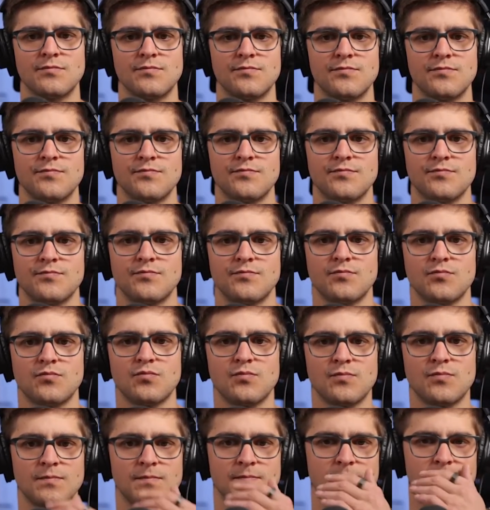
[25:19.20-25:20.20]

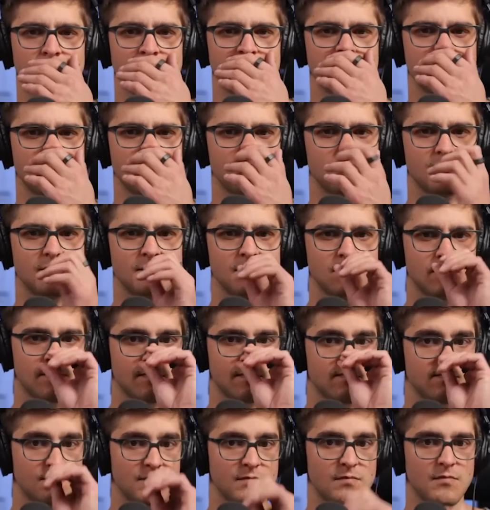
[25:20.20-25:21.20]

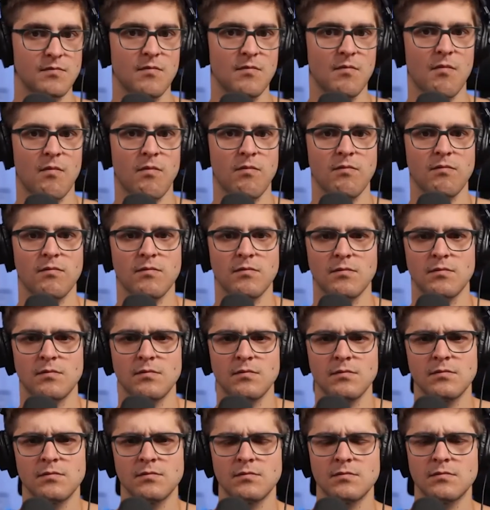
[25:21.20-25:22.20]

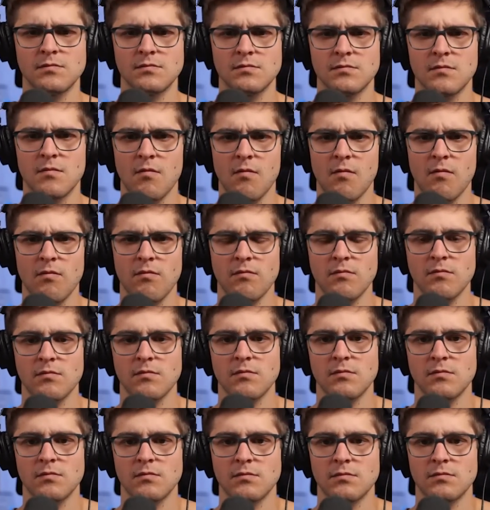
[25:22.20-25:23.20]

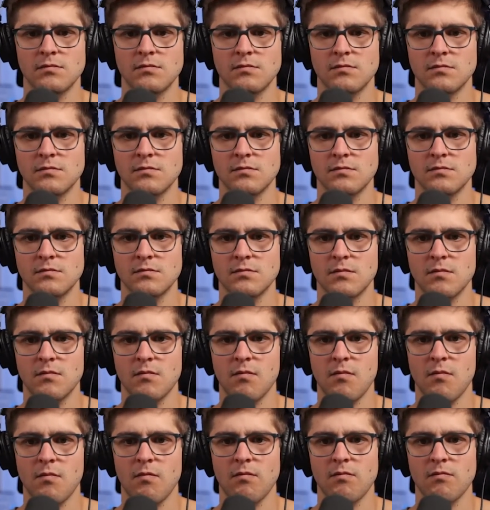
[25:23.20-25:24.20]

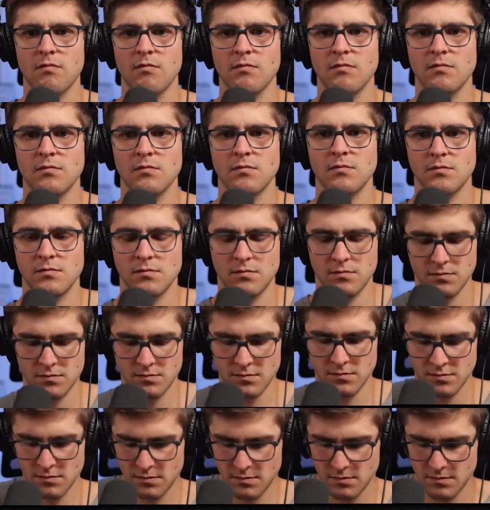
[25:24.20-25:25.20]

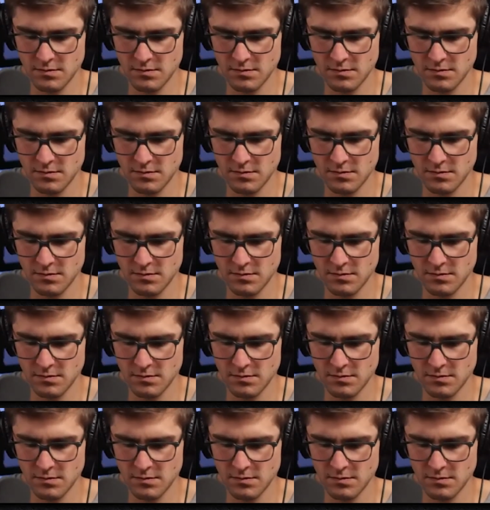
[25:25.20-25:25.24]
The person shown says nothing.